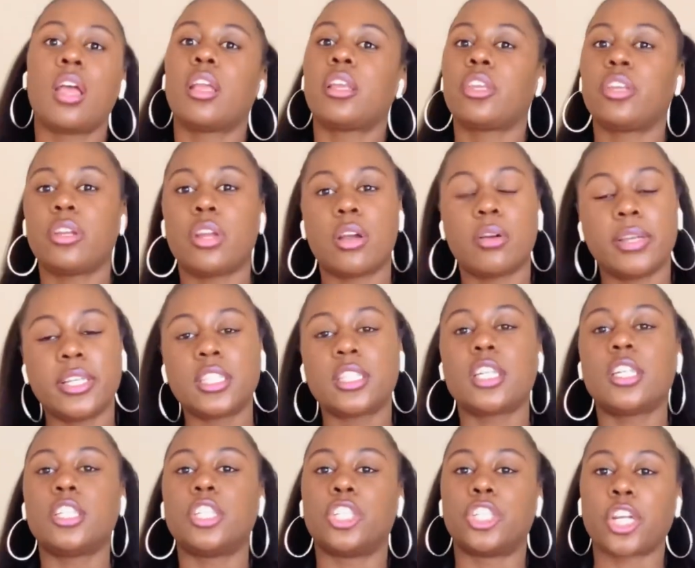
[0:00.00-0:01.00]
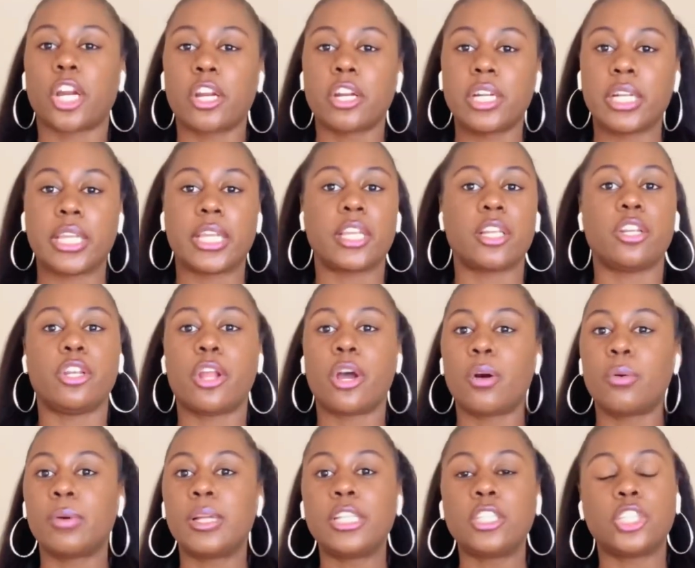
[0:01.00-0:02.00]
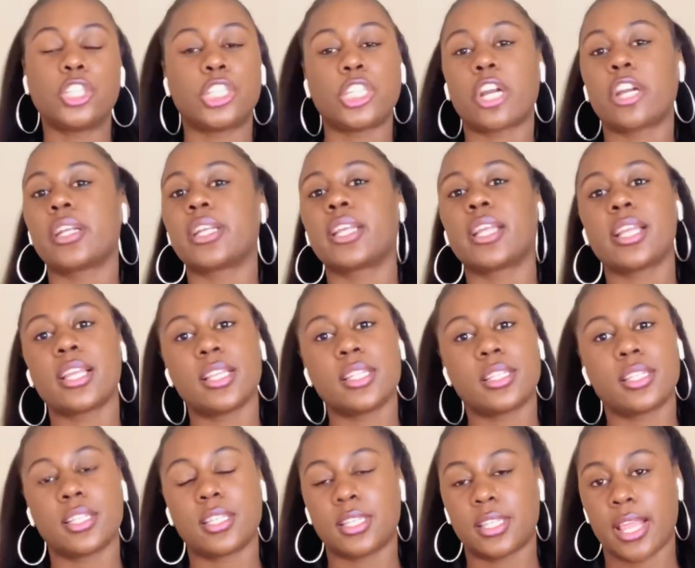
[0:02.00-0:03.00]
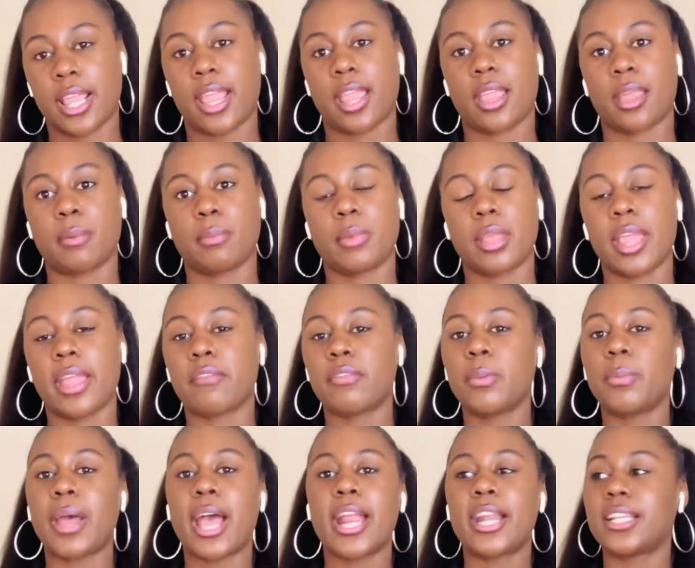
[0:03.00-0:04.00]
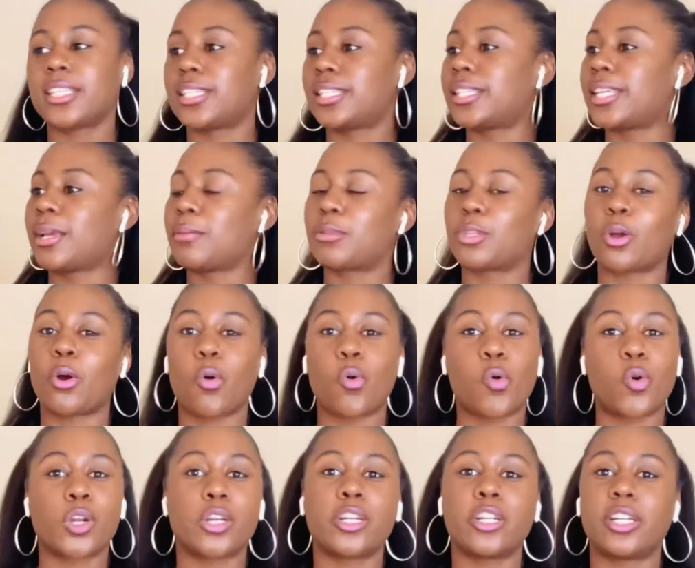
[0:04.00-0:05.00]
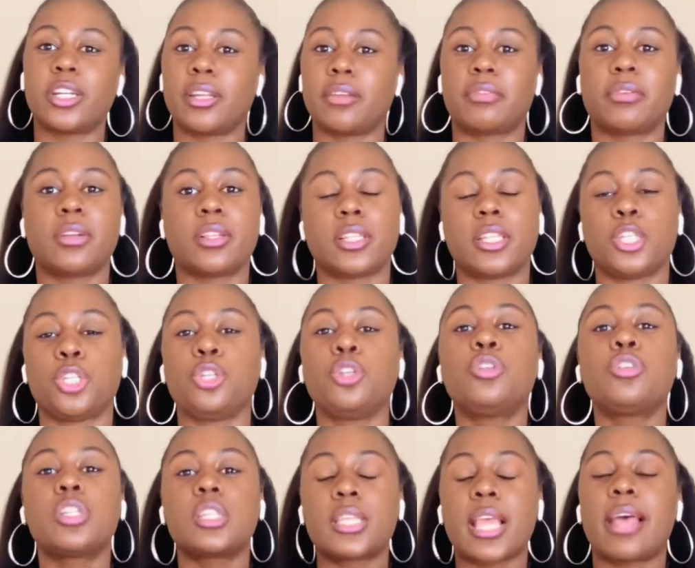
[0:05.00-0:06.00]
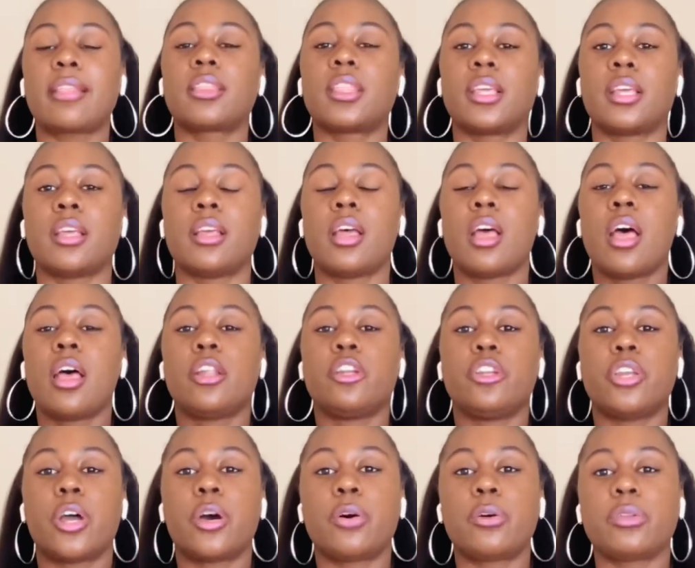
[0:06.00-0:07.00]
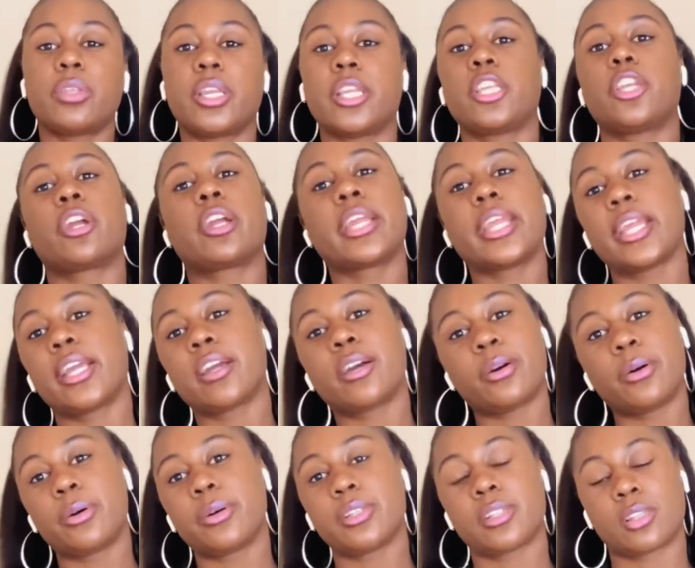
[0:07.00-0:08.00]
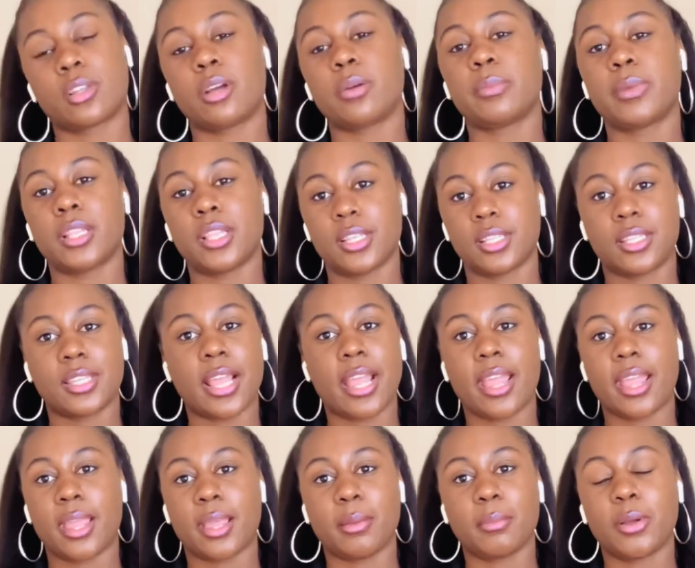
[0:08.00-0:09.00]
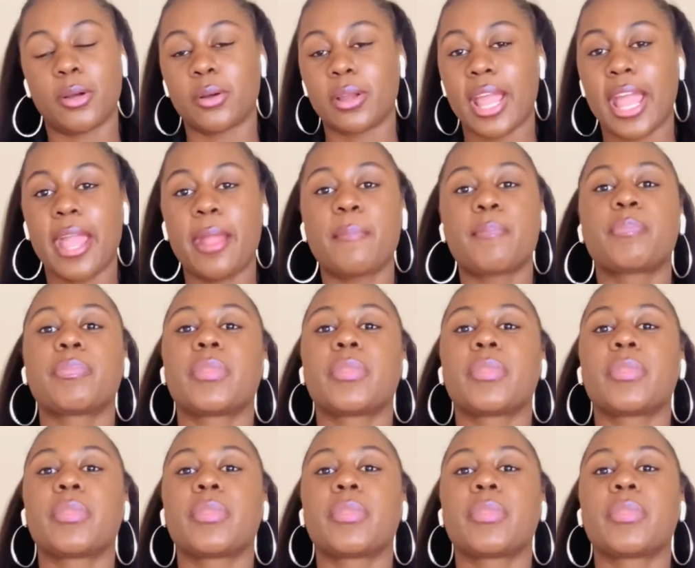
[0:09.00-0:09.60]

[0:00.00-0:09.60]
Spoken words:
You know, it's a journey. No one's journey is the same. Everybody's steps are ordered differently. You just have to know that your end goal is going to be the same, okay?